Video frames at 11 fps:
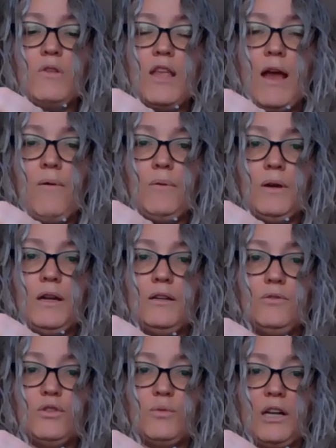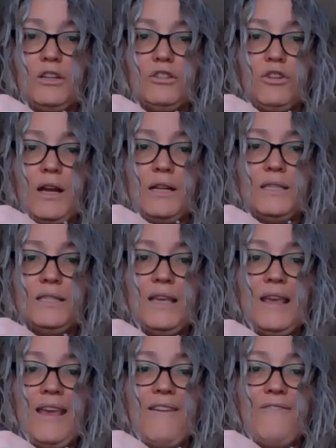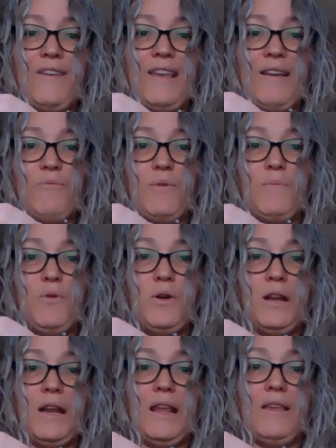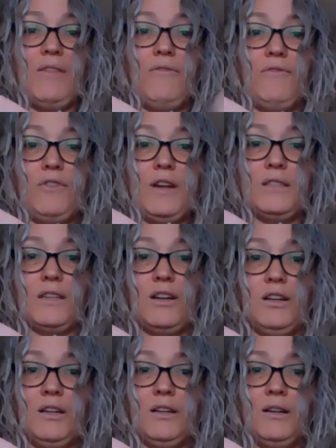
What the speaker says: Now what we're going to do is we're going to try to see if we put it in the freezer,